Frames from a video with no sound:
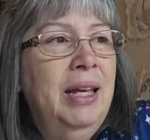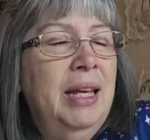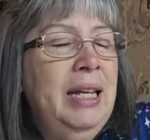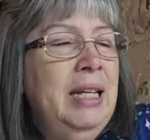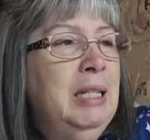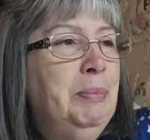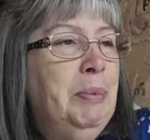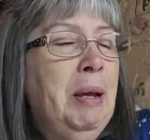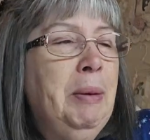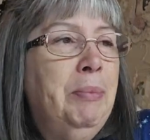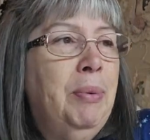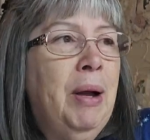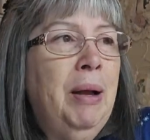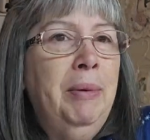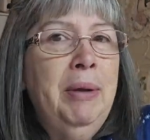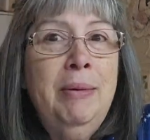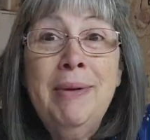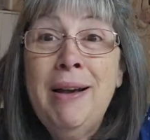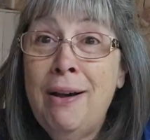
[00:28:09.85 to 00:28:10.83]
He spent
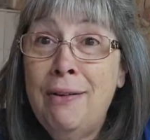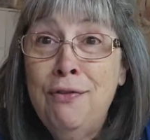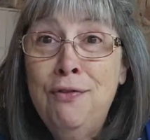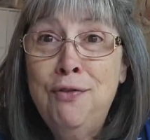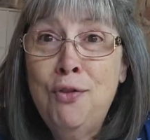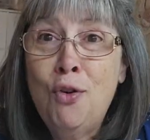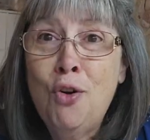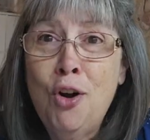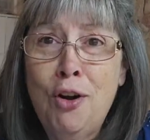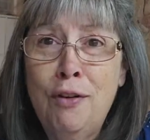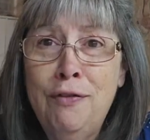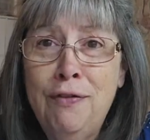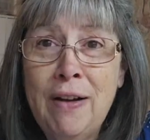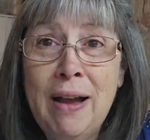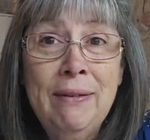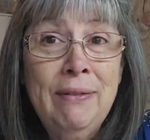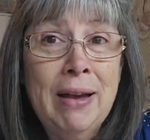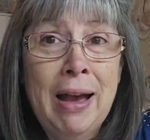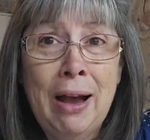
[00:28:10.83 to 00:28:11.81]
probably about four or
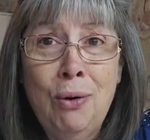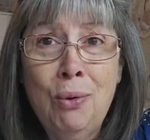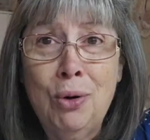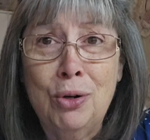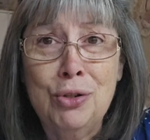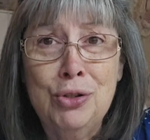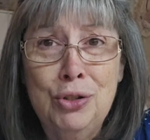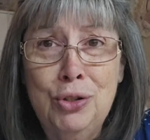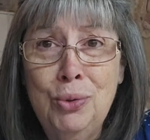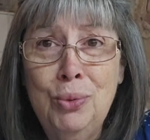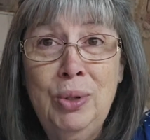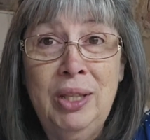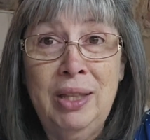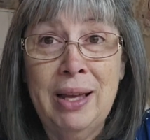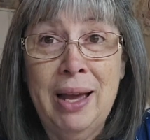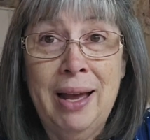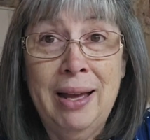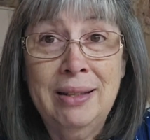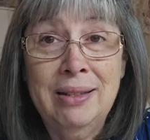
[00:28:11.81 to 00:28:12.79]
five hours
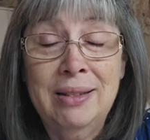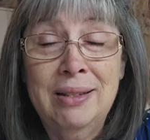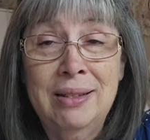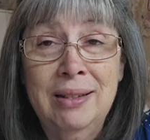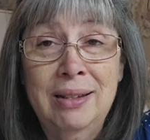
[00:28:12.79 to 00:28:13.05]
doing that.